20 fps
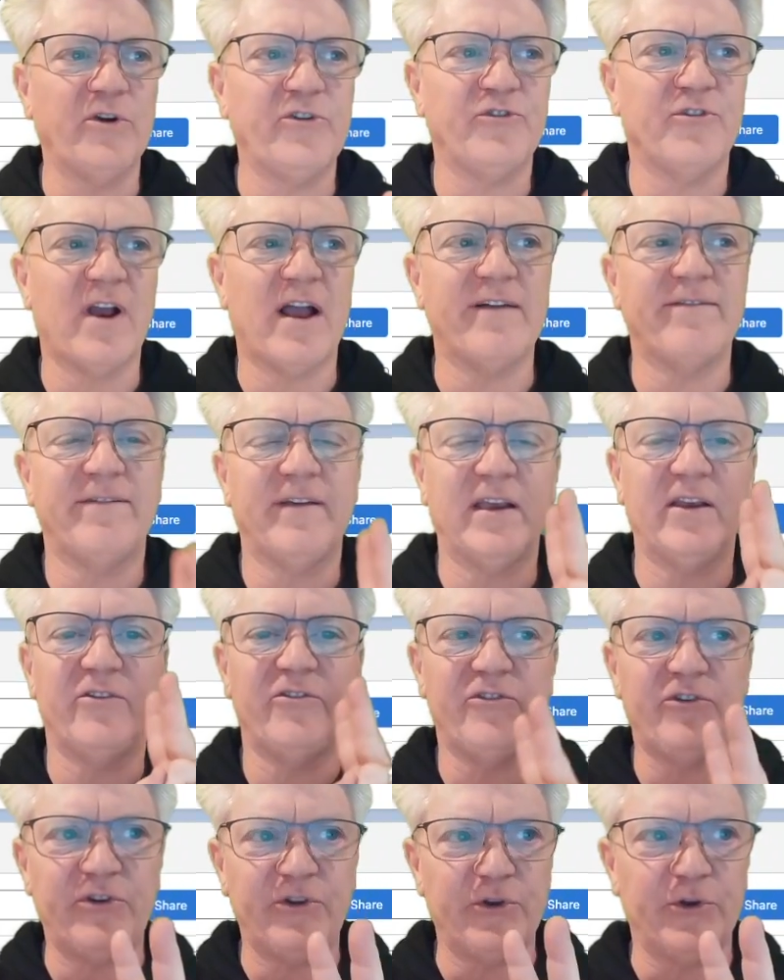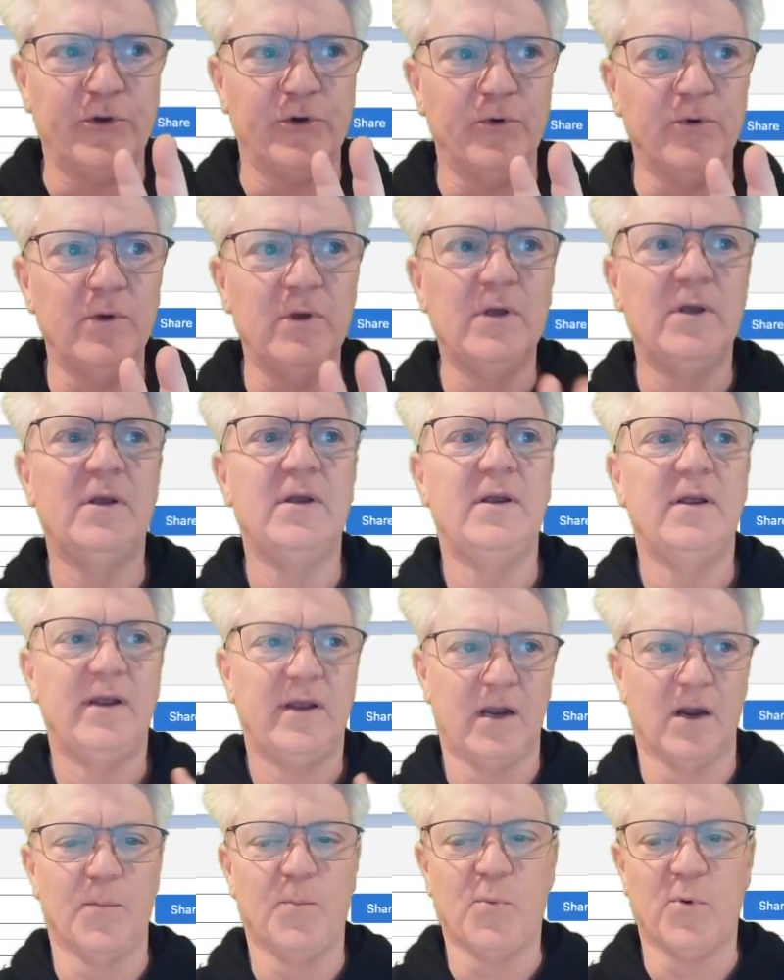traffic 2
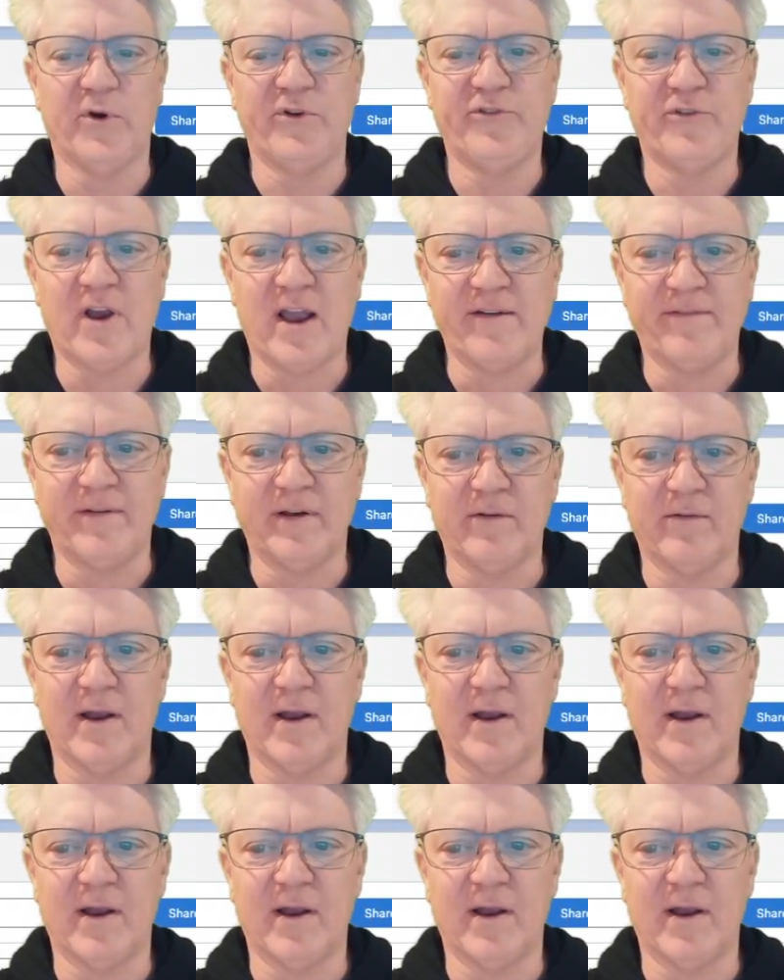airport traffic